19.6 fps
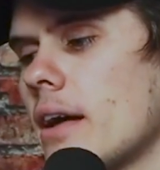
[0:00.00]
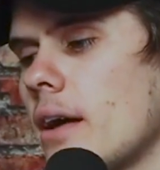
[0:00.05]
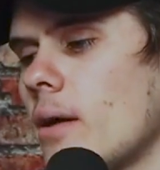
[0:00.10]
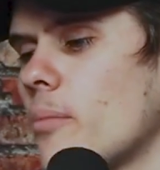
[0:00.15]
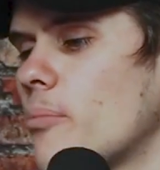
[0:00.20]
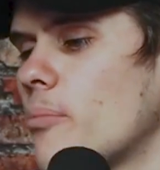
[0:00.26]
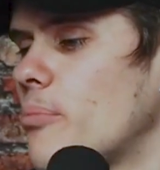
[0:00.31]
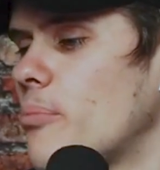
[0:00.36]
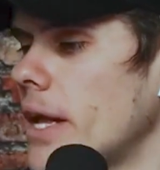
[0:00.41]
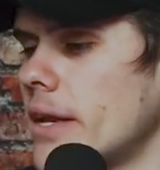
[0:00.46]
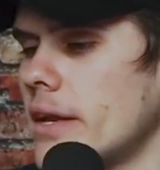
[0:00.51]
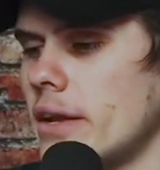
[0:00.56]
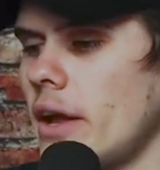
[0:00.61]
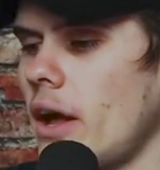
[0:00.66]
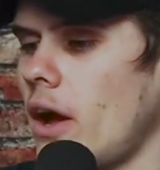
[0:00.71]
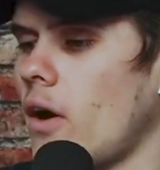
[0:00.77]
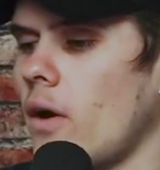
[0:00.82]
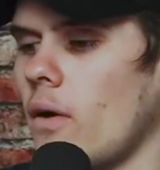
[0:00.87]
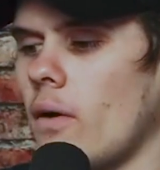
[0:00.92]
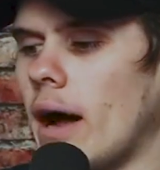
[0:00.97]
but
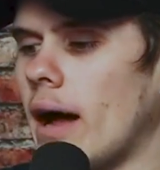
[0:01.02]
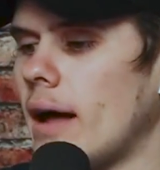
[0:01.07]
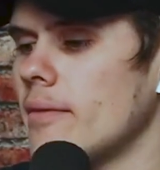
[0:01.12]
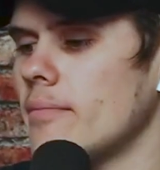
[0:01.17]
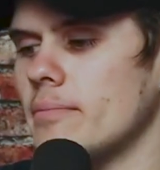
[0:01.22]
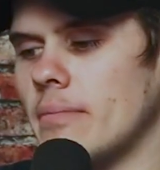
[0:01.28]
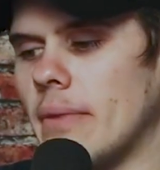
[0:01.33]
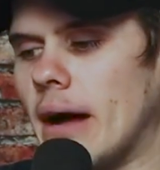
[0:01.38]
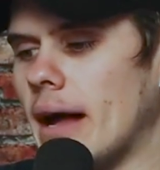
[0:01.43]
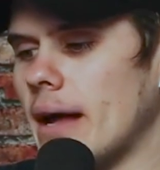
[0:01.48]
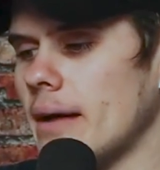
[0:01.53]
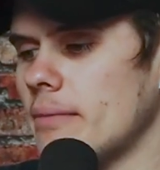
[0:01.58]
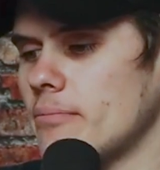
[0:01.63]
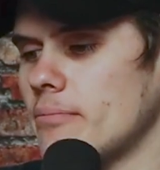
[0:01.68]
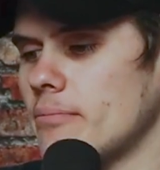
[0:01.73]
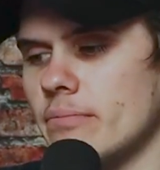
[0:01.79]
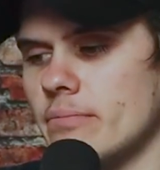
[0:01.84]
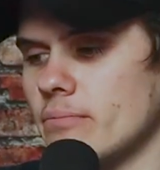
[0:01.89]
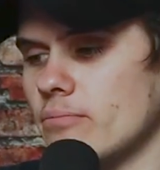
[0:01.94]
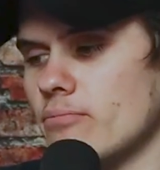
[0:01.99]
no,
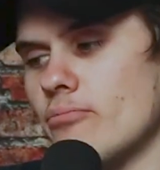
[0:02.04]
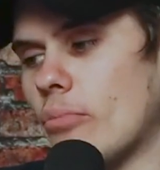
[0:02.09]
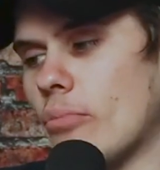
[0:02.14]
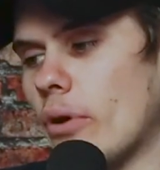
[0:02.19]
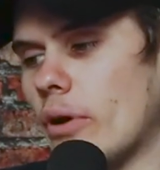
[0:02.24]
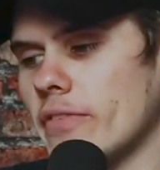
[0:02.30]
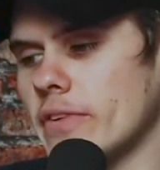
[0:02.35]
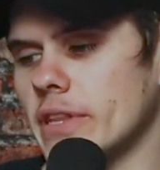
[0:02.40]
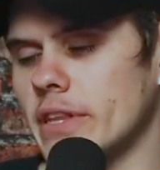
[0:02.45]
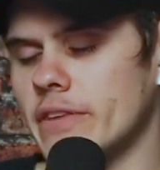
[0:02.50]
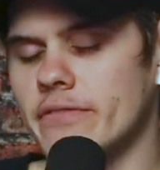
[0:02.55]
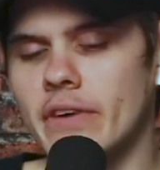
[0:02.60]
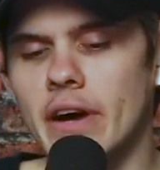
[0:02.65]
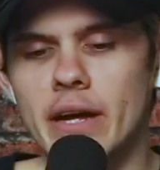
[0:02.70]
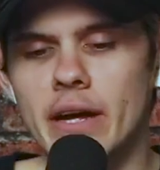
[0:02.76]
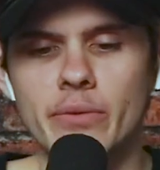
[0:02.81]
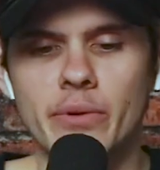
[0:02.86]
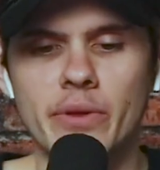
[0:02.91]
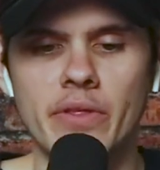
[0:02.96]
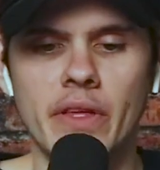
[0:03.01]
I'm perfectly
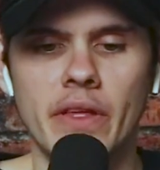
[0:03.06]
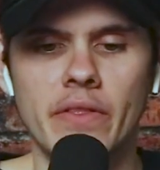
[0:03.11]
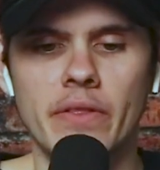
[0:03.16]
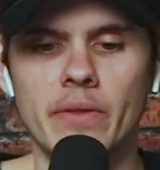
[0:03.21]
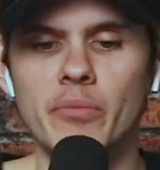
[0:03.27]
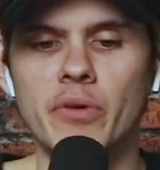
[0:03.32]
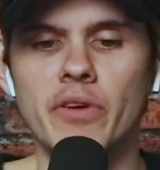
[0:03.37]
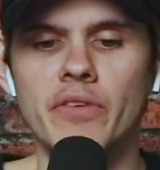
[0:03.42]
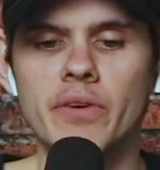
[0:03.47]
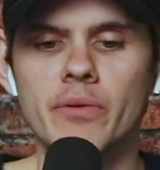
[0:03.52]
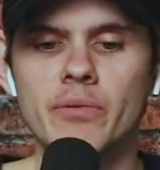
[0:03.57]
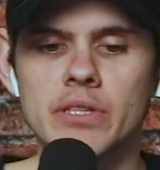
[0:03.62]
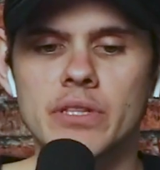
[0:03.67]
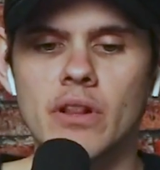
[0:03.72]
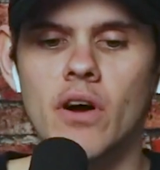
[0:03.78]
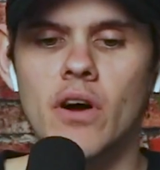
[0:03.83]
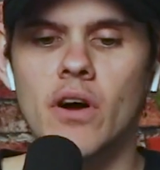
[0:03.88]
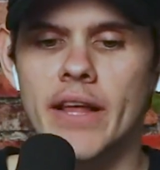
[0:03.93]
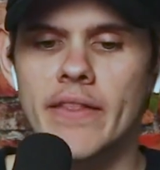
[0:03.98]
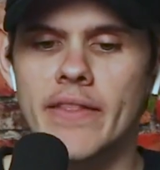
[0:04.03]
fine with it. The movie was
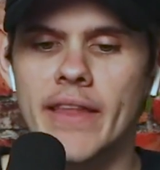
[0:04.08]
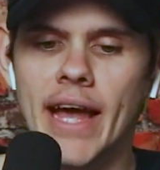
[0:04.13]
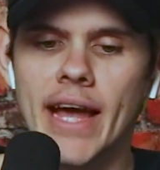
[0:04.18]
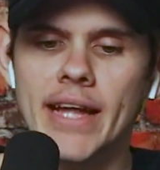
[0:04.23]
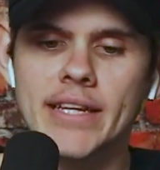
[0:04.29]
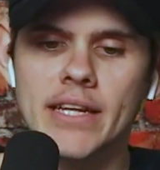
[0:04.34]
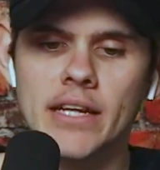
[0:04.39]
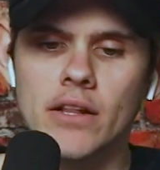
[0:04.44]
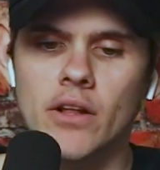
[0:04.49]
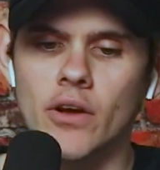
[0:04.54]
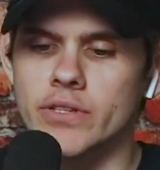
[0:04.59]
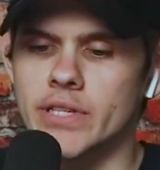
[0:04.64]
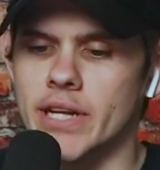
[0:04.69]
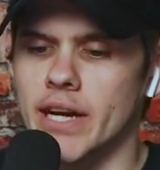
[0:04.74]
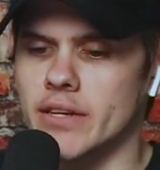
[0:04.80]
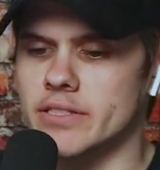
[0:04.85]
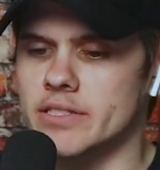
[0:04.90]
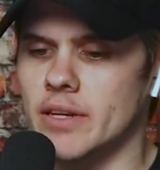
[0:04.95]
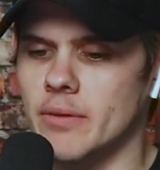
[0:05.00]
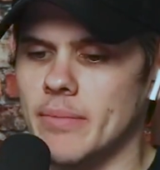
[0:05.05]
long and they had to close it
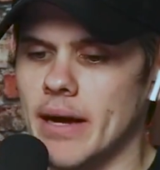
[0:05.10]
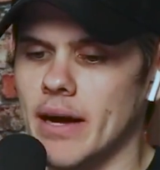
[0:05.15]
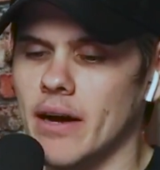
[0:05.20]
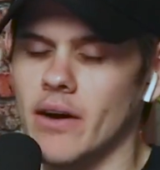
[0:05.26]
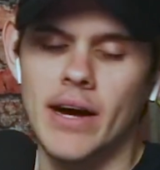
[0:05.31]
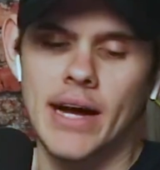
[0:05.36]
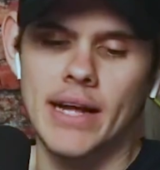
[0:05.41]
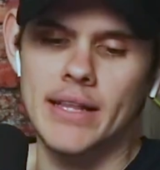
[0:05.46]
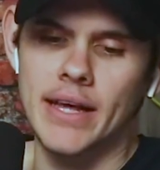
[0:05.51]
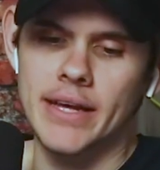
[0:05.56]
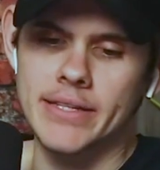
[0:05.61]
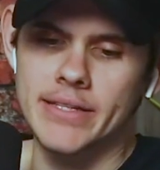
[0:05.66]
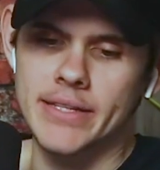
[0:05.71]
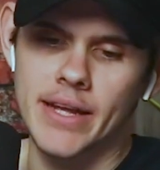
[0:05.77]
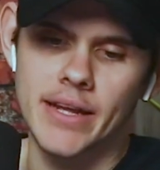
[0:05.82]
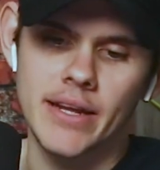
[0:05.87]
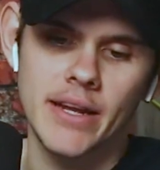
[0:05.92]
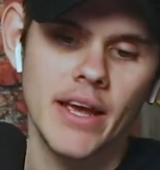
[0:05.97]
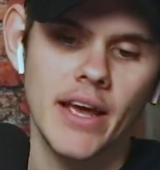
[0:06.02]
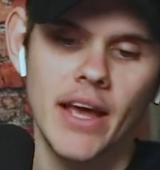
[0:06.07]
out somehow. I liked it.